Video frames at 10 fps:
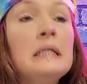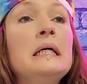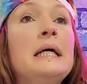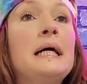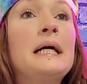
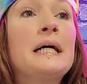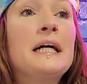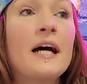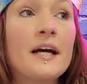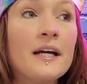Uh,
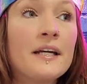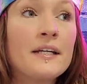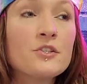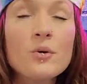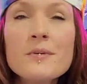
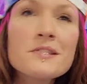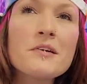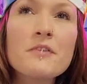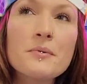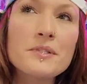I told
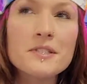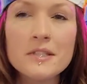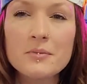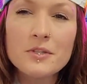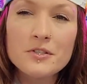myself I wasn't
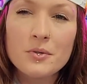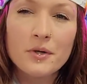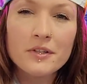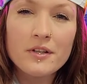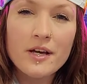going to be a
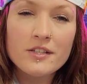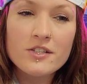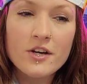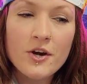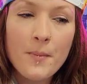toy
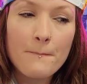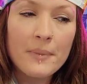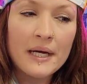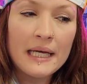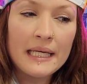collector,
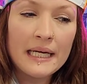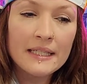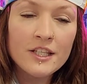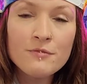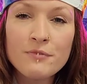but I
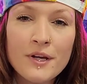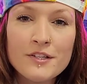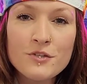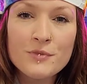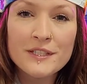keep
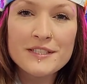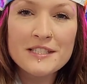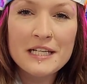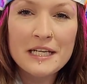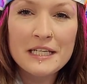finding ones
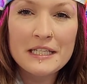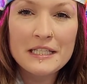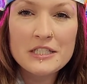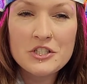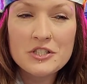that I
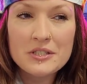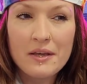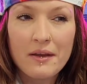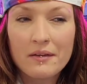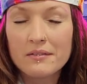just
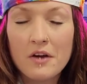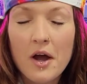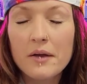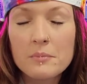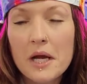can't
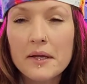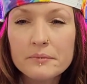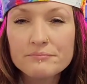not buy.